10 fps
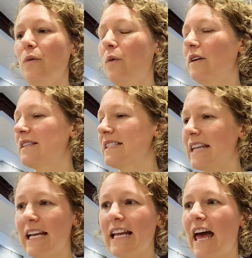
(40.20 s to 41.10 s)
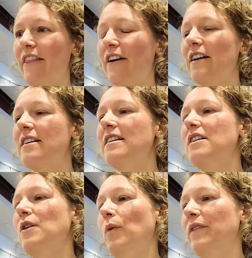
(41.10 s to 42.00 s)
We'll stay together.
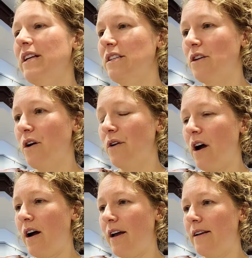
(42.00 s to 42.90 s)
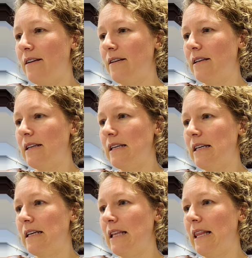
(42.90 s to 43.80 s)
One thing to note on
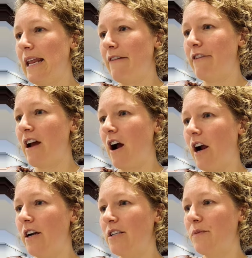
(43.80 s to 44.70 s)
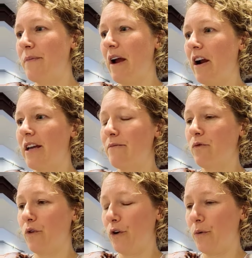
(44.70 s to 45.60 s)
Let Every Heart Prepare
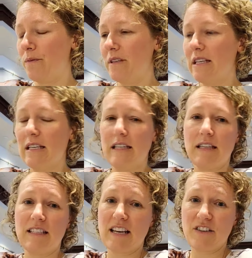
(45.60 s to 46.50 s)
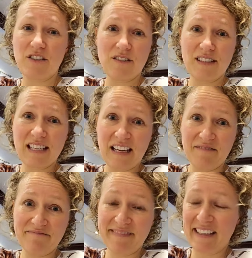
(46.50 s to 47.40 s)
Him Room, the tenors don't
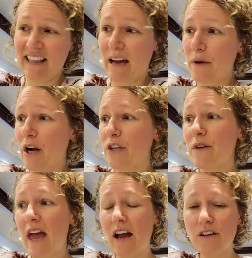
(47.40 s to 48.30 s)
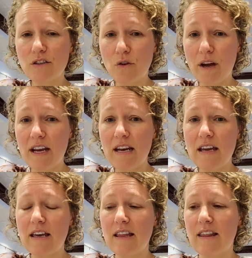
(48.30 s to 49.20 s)
sing on that part. You can
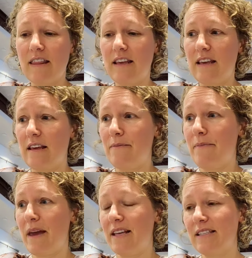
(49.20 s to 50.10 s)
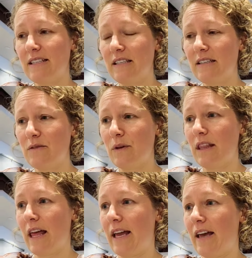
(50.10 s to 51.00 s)
join the basses
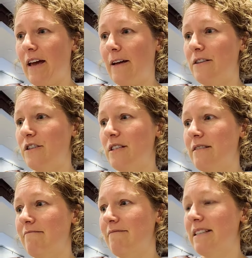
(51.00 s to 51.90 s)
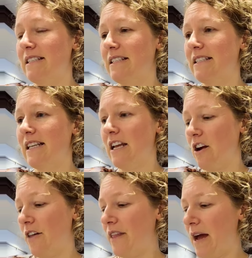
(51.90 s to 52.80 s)
with just sitting
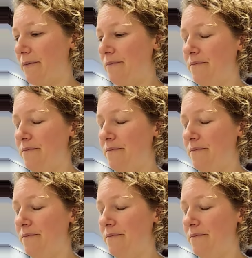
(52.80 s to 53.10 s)
on that